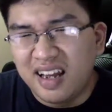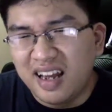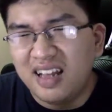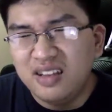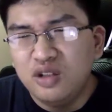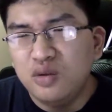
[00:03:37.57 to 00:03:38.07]

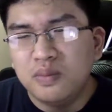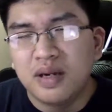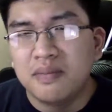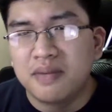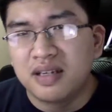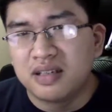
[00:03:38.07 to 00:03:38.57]
I'll do
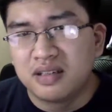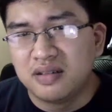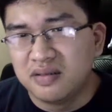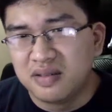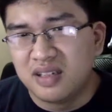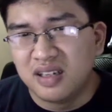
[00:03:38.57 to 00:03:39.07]
my best
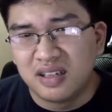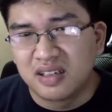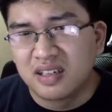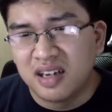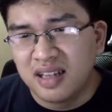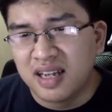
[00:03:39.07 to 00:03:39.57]
to
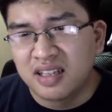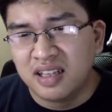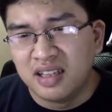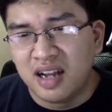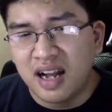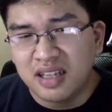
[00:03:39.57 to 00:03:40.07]
connect the
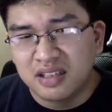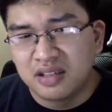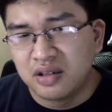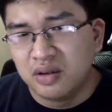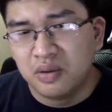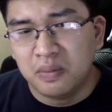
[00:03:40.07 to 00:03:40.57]
dots,
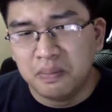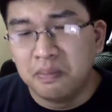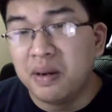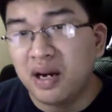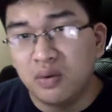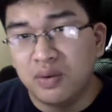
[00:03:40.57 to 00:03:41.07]
so
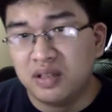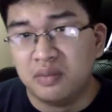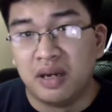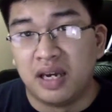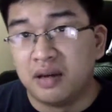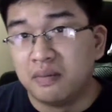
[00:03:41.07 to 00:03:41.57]
bear with
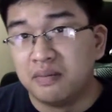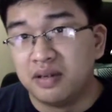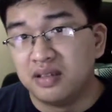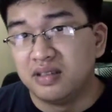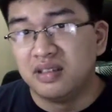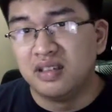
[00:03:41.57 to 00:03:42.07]
me.
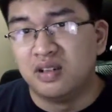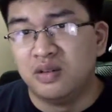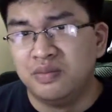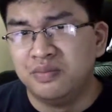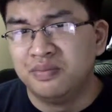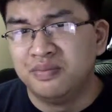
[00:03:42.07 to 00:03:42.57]
But,
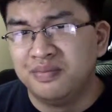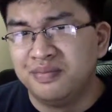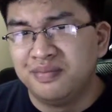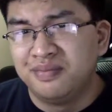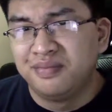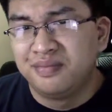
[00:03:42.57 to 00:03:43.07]

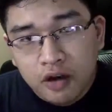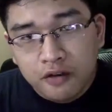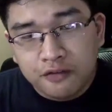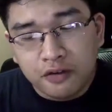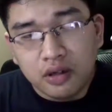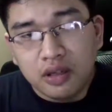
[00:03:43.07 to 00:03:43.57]

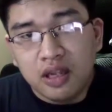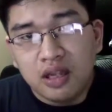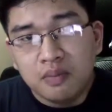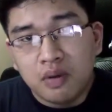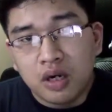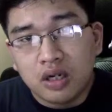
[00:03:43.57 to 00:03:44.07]

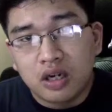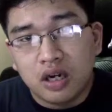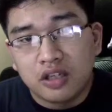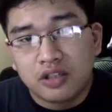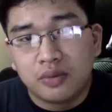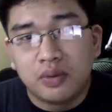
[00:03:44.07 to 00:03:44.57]
Ferdinand
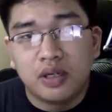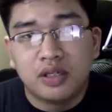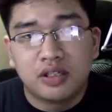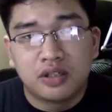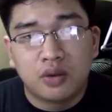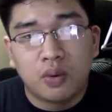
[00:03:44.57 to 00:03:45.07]
Marcos
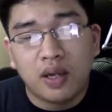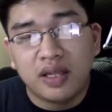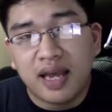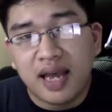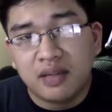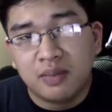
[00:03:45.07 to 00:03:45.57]
was quite
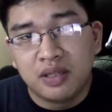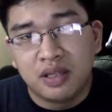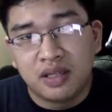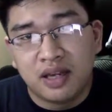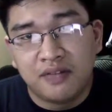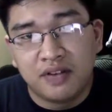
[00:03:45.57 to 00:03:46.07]
adamant
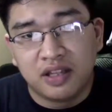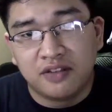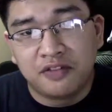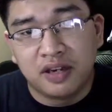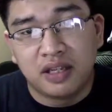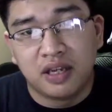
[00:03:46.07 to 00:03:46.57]
in having the
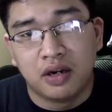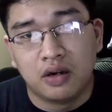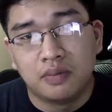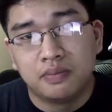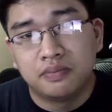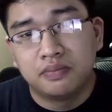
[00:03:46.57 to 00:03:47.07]
fight here.